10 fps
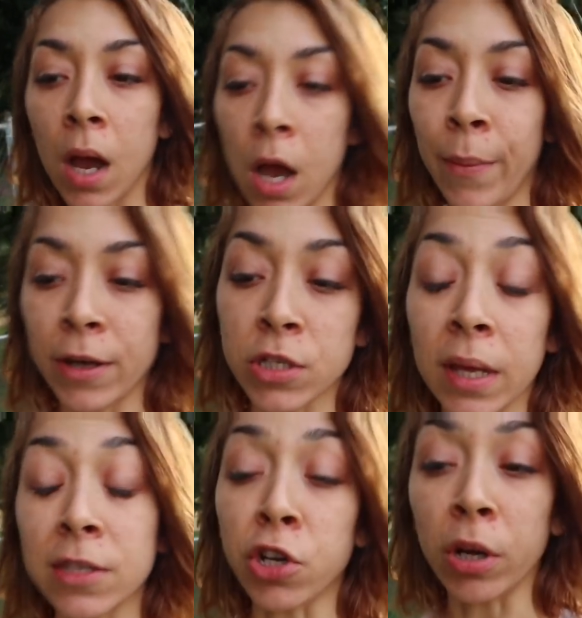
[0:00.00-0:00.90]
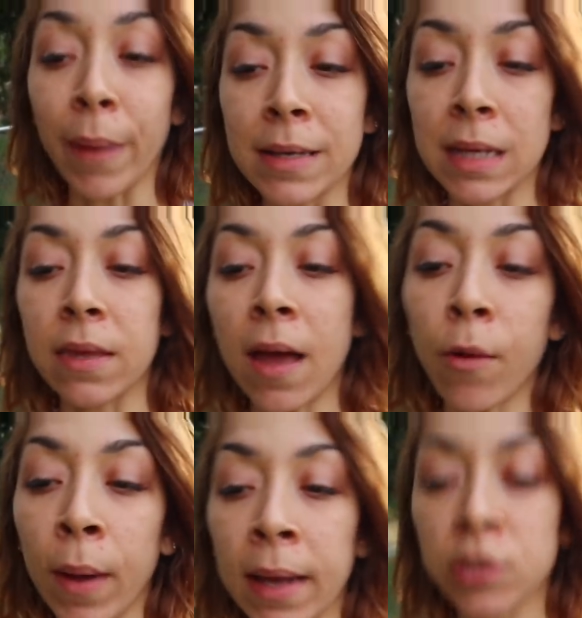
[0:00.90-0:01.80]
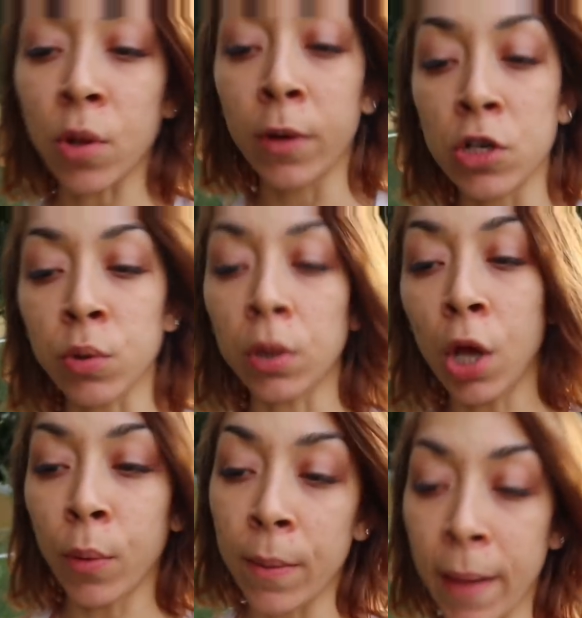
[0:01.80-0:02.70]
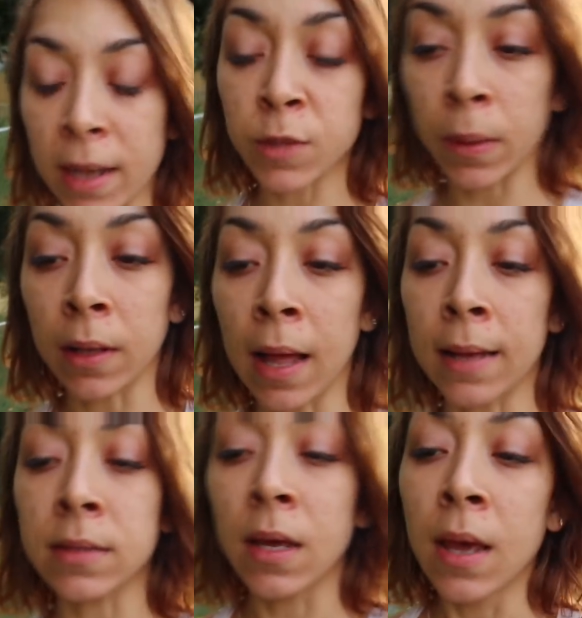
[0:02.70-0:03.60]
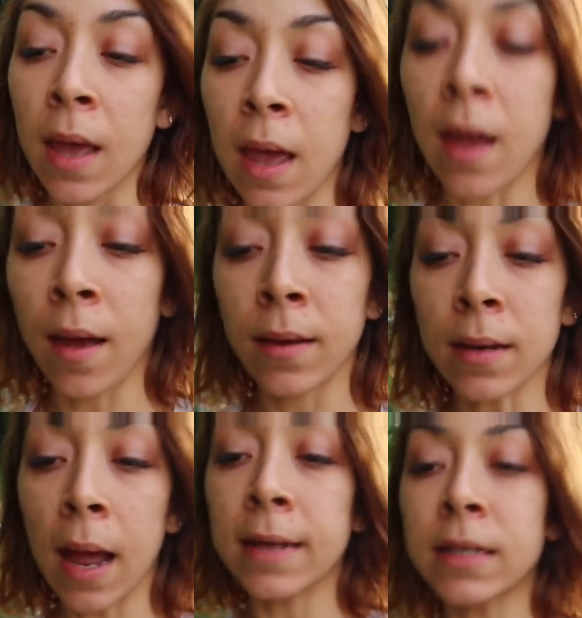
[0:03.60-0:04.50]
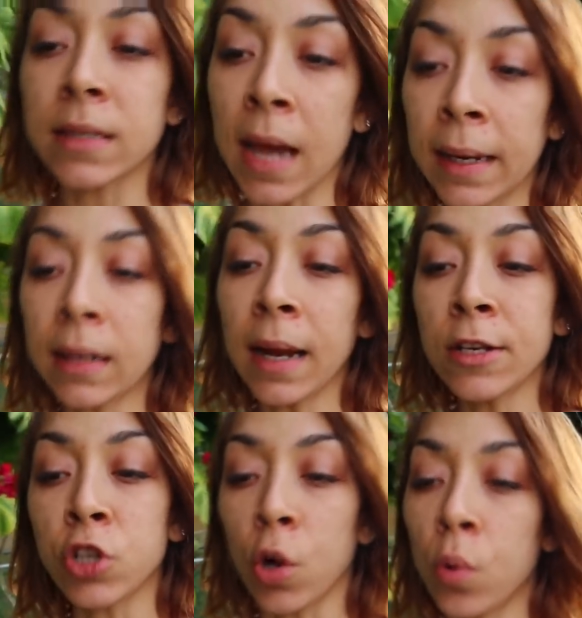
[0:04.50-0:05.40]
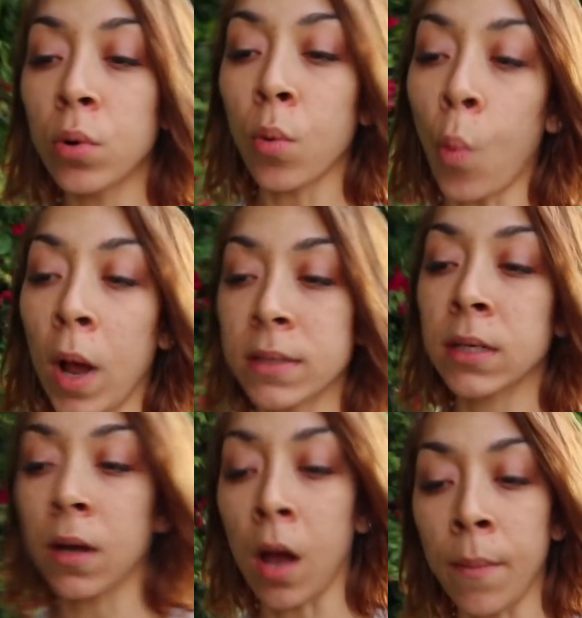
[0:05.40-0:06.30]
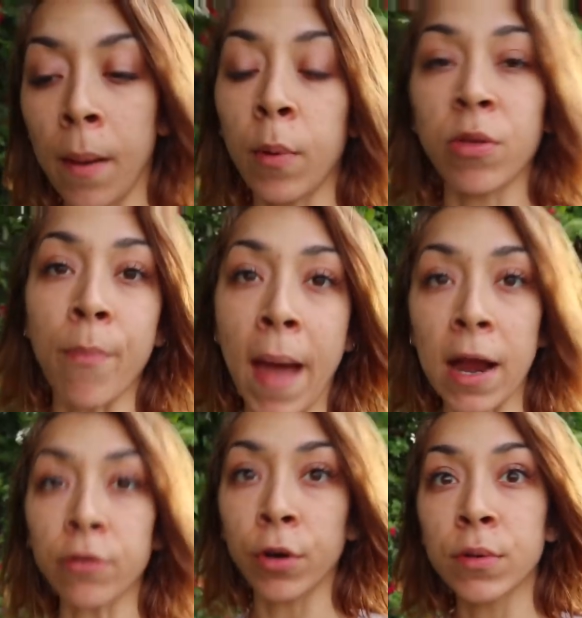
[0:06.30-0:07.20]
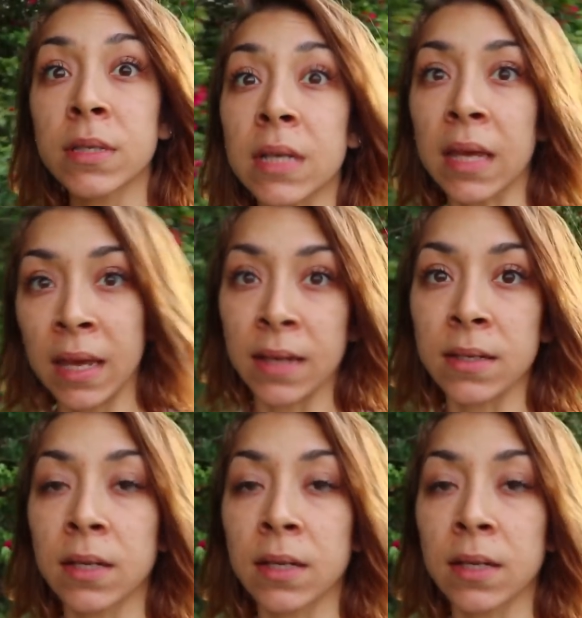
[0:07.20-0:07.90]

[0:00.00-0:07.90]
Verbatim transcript: Um, I just like starting my day that way. So I'm gonna do a low impact spin class and I decided I don't want to come up with macros to hit.